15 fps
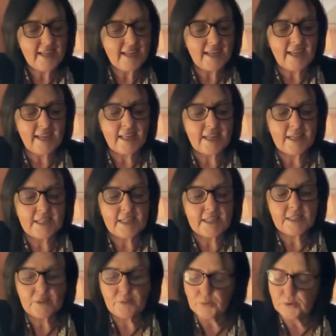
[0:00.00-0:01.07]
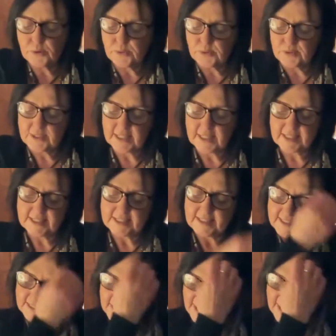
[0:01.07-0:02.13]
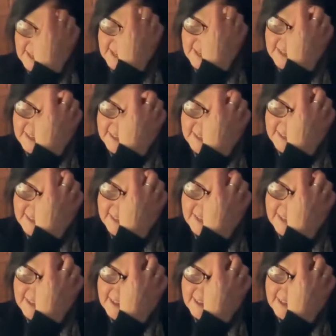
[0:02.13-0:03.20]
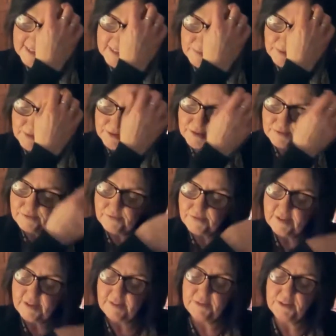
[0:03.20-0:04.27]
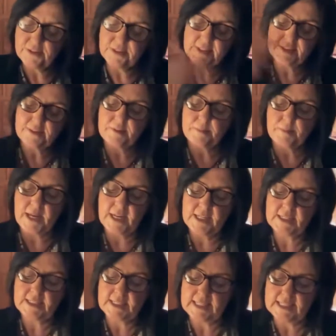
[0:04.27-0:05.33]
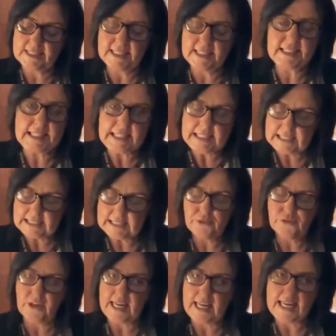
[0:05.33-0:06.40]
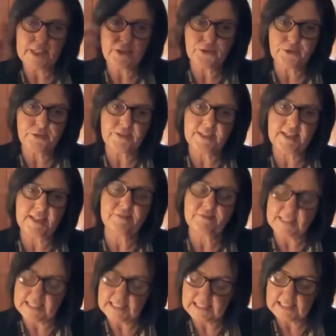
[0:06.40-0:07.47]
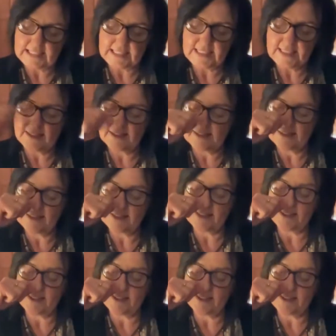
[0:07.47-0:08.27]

Knitting Wounds, is I suppose if you consider the mind as a needle and thread or a set of knitting needles,